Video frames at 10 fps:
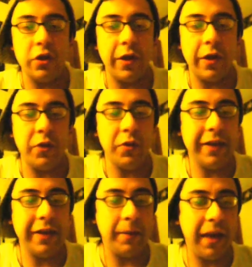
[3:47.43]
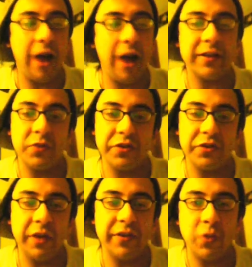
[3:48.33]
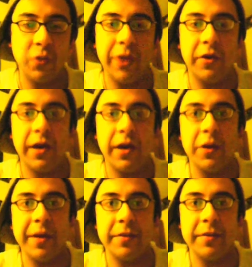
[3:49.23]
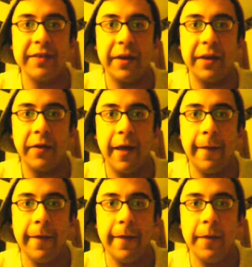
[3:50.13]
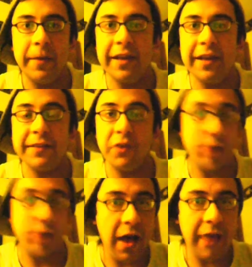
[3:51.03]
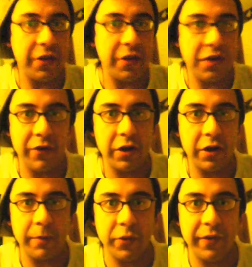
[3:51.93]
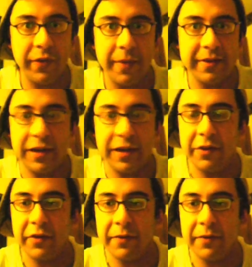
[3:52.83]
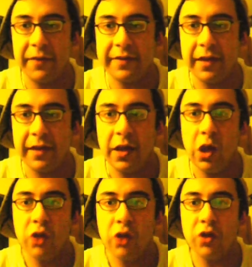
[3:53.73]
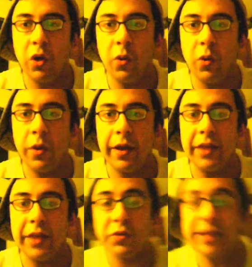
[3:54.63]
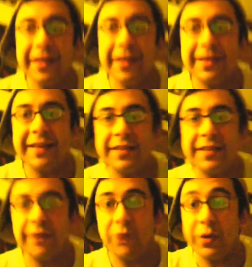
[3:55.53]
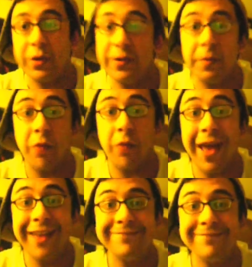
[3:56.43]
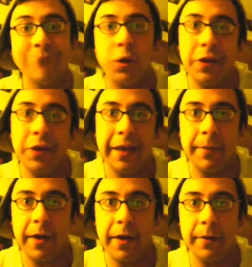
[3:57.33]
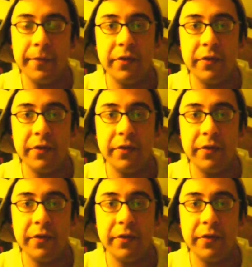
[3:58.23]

You need to be honest with yourself as to whether or not you made a mistake or not. Because if you're not, then you're never going to improve on that mistake. You're never going to fix it. So it's really an essence of you can either be right or you can get better.